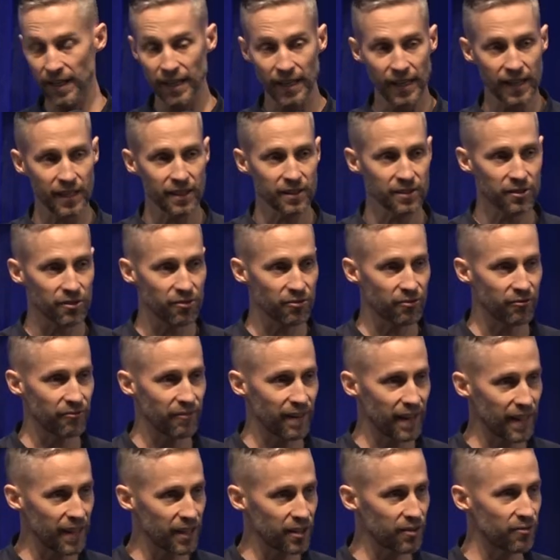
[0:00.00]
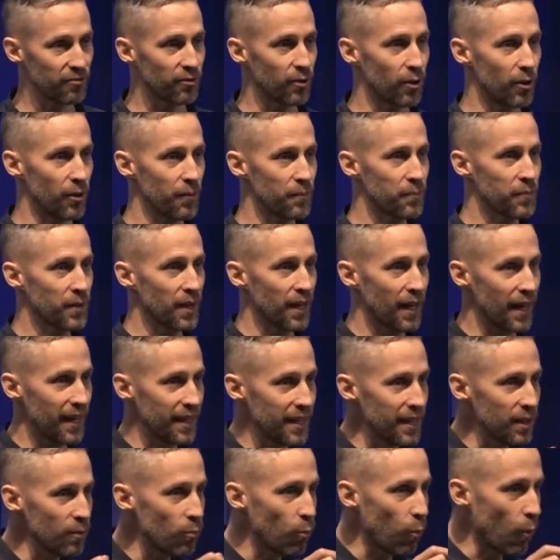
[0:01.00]
He is faithful.
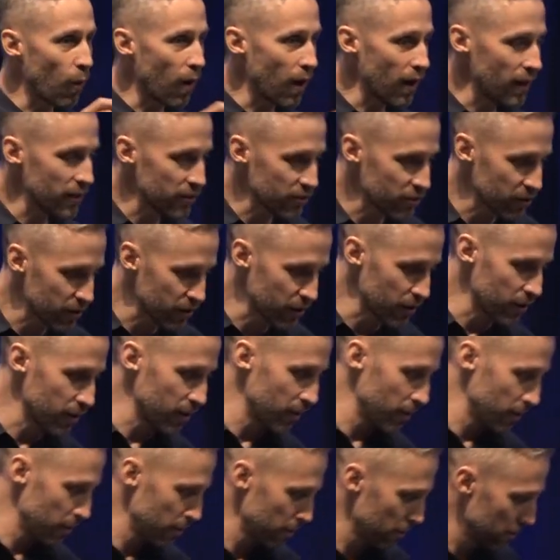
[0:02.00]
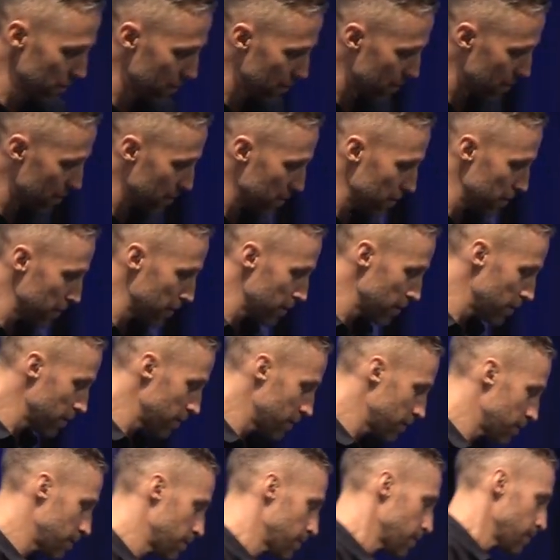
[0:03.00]
And He wants you
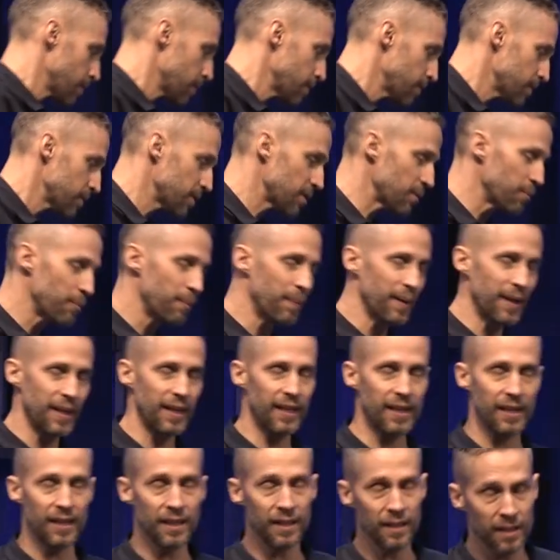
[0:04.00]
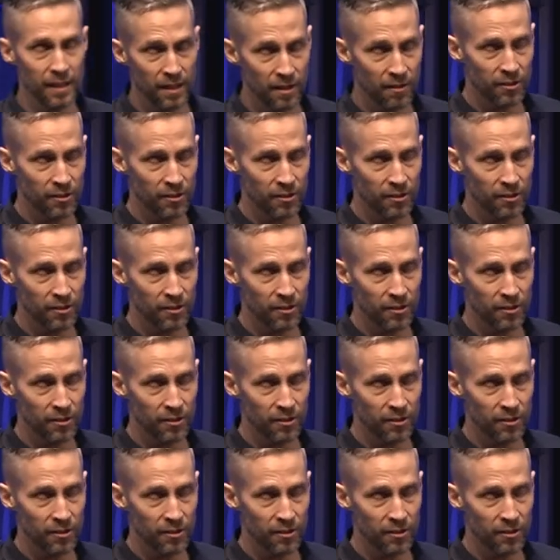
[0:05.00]
to be